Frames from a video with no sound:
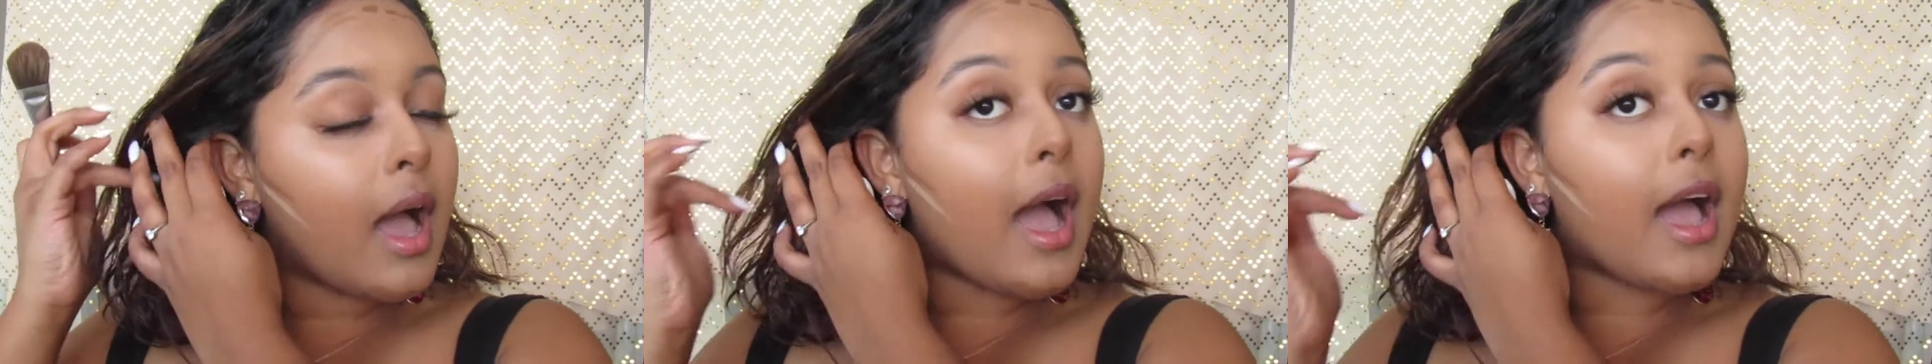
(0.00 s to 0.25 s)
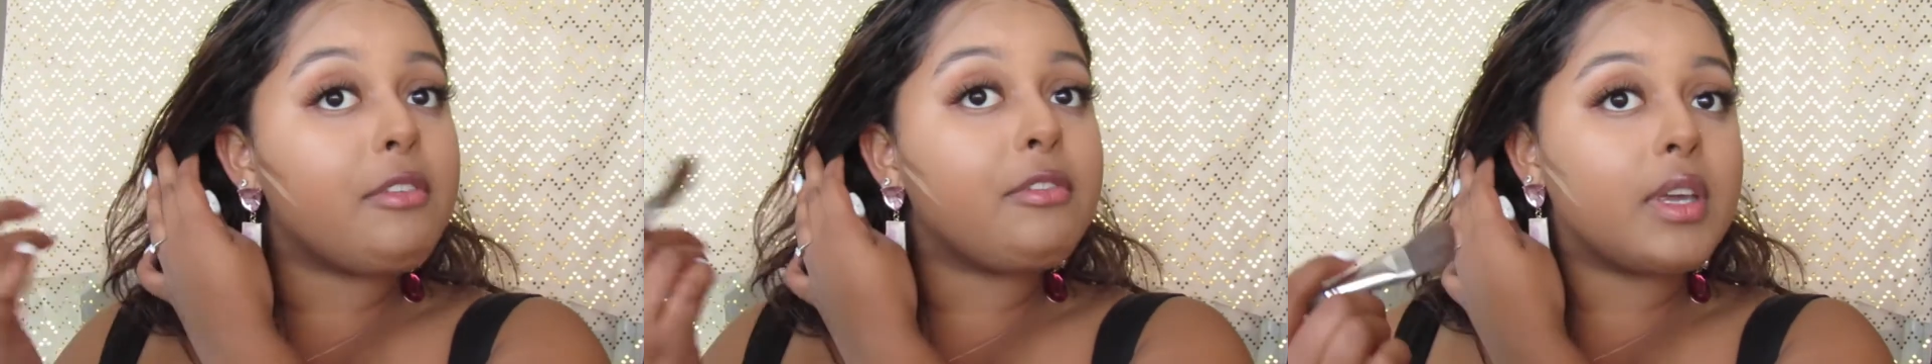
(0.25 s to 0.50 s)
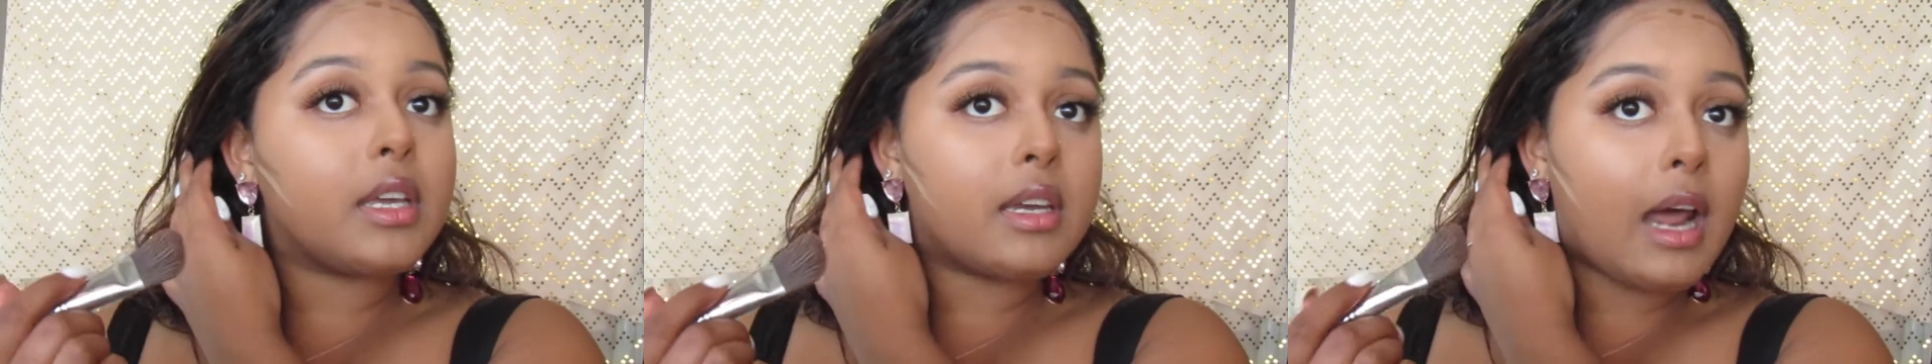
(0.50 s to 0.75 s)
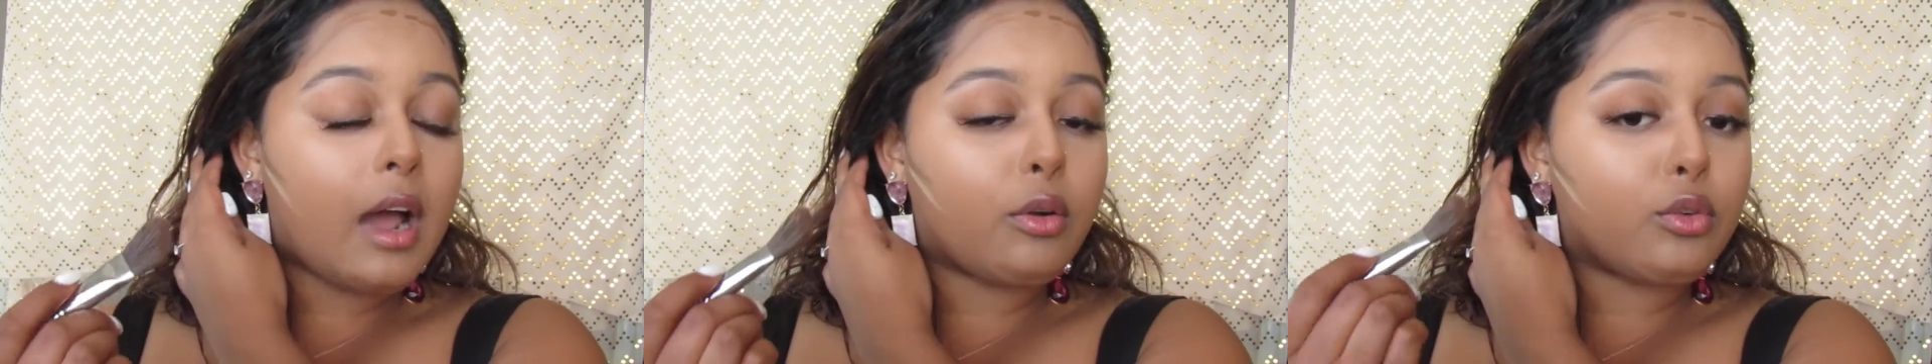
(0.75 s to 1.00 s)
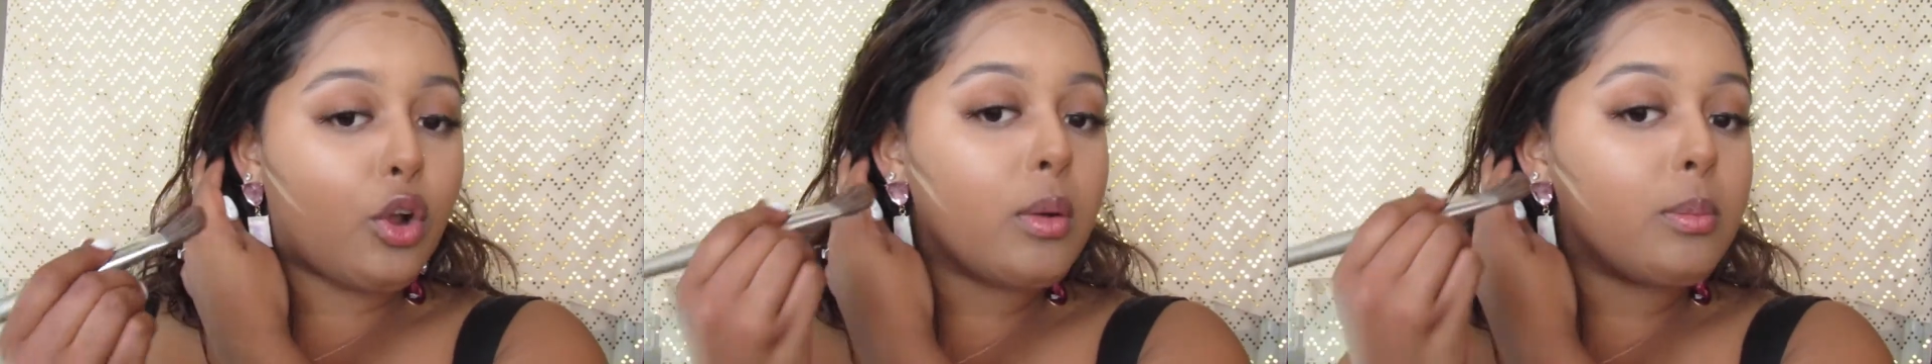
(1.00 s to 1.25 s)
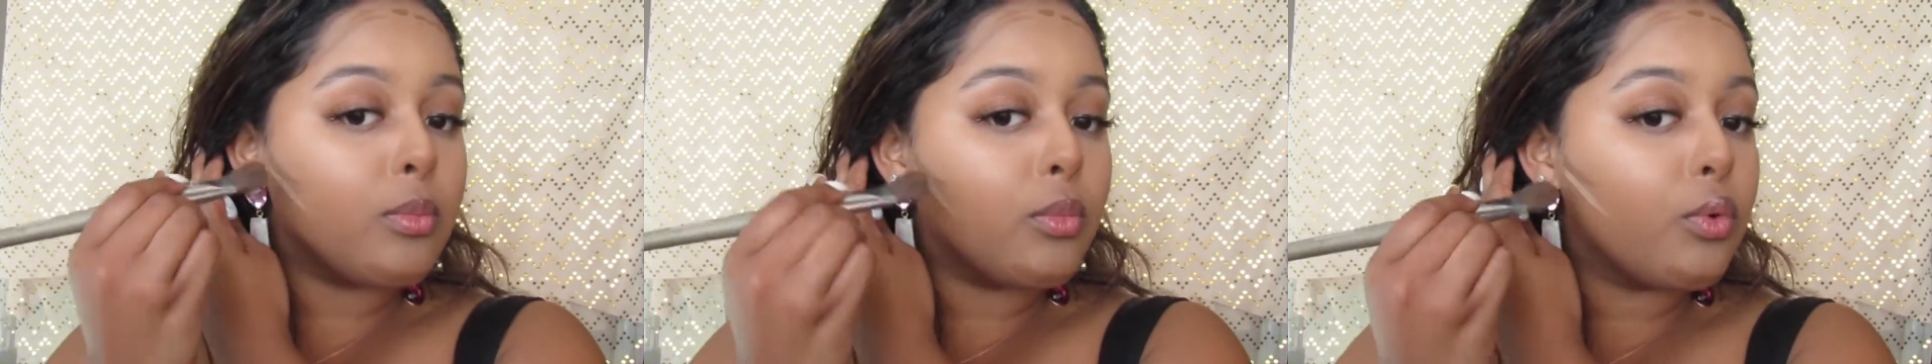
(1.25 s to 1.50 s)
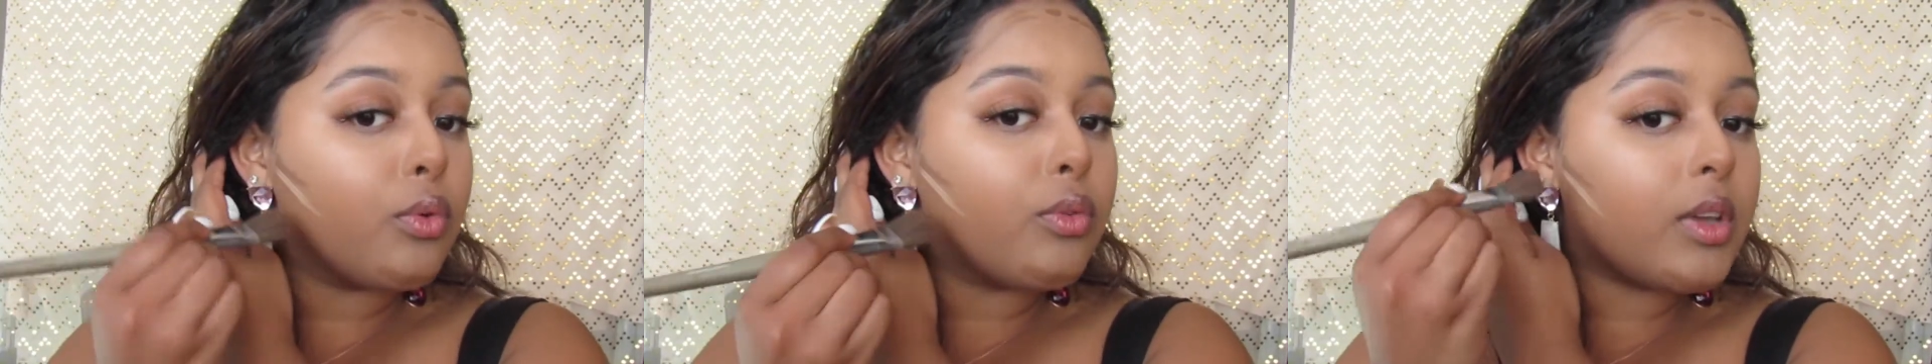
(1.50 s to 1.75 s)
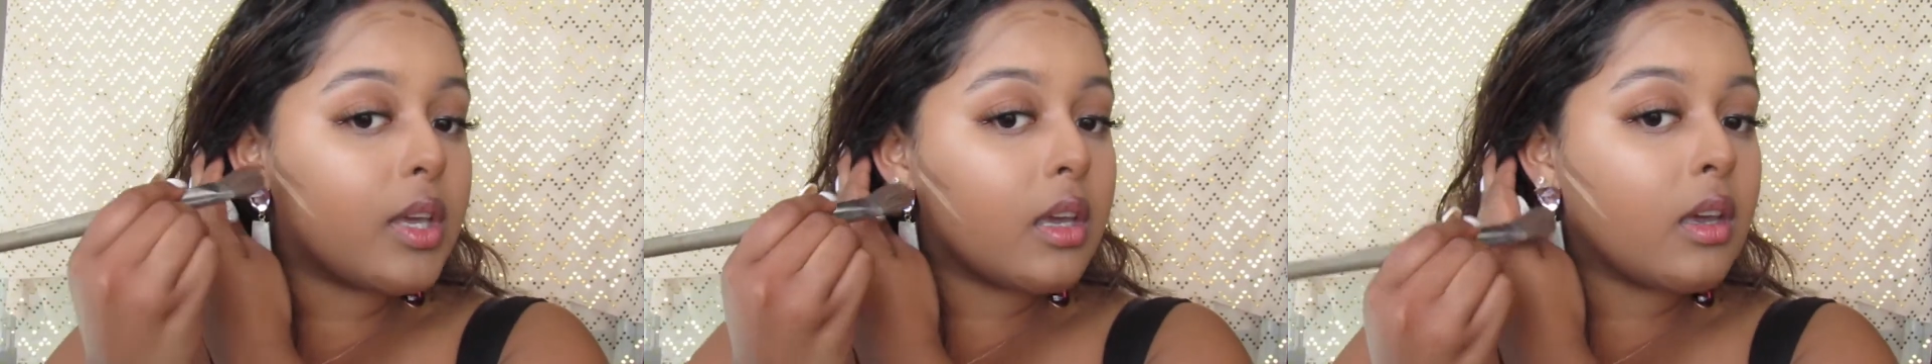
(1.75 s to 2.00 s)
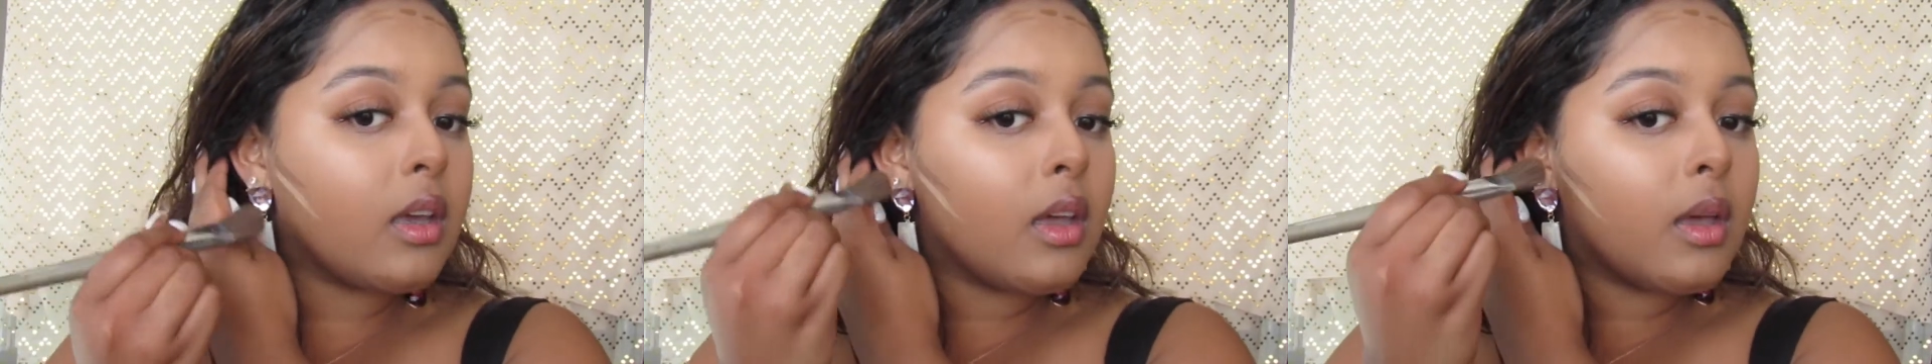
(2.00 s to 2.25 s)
I figured out not moving